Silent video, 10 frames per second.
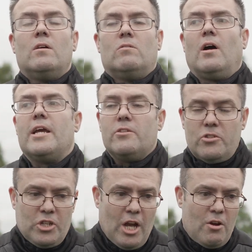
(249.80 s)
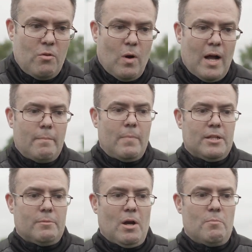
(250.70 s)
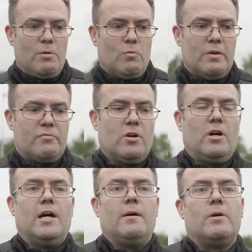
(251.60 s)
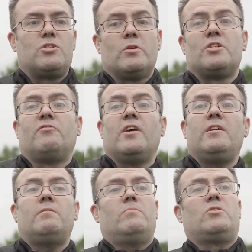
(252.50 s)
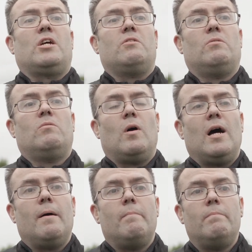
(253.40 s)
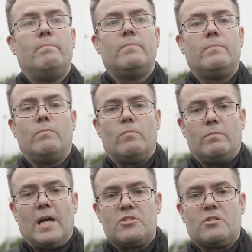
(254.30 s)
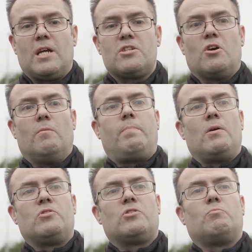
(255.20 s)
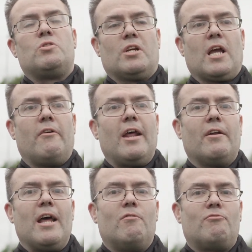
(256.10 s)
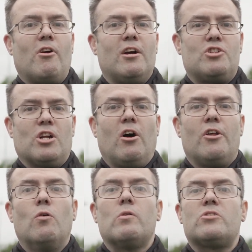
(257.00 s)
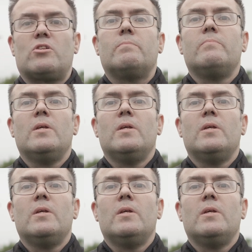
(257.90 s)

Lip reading: Right, so at the moment we've got a Twitter feed, so that's got posts which are going out now throughout July and August,